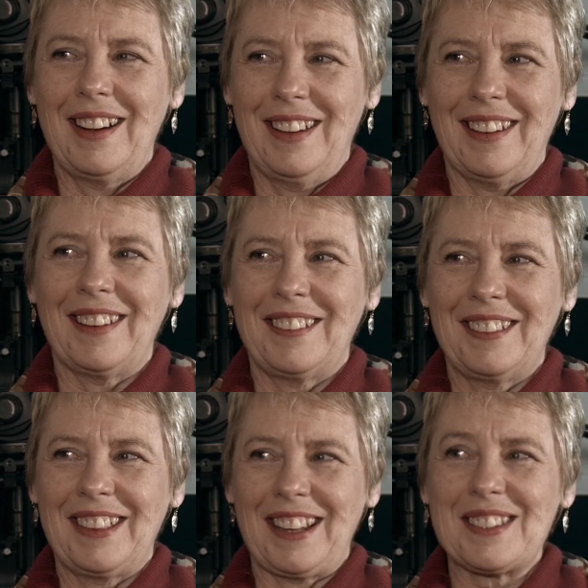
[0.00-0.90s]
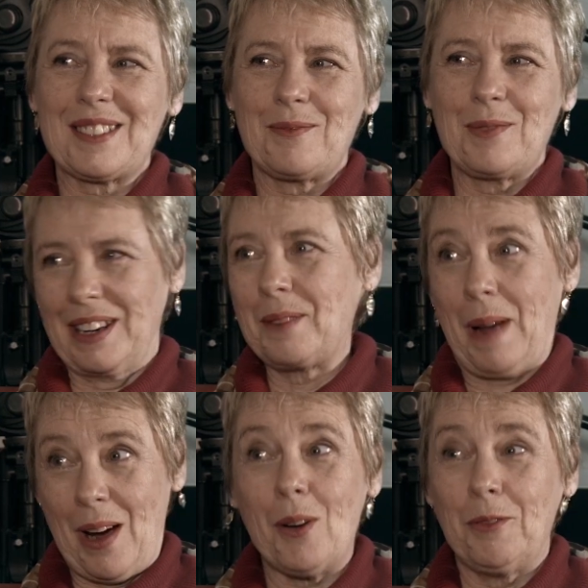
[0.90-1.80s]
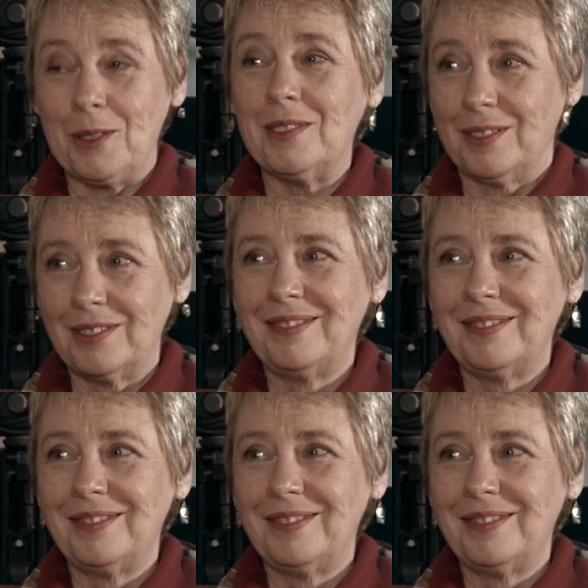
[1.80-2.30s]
Yeah, that's really powerful.